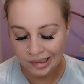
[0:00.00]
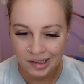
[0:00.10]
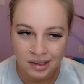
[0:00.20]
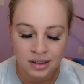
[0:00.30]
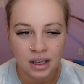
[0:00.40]

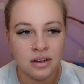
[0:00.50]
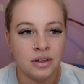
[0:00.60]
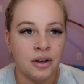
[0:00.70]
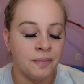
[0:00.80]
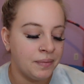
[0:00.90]
Eh, I don't
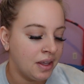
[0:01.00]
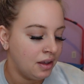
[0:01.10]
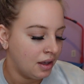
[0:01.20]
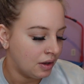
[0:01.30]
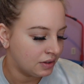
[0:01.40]
know.
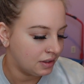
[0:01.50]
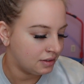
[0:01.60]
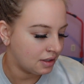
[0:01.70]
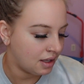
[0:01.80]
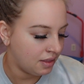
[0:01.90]
I was gonna
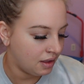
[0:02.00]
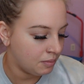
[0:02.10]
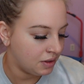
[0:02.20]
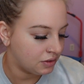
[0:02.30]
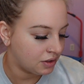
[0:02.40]
say I think
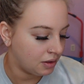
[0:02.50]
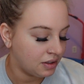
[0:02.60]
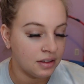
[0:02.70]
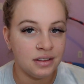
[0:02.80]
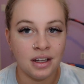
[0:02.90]
I'm gonna start
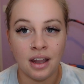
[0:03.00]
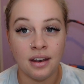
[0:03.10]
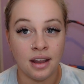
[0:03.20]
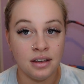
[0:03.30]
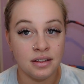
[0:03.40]
testing at
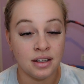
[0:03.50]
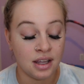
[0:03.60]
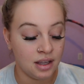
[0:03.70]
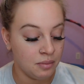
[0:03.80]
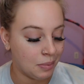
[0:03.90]
night
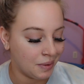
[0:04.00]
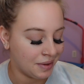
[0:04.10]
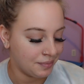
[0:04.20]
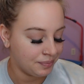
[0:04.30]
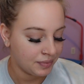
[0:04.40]
today, but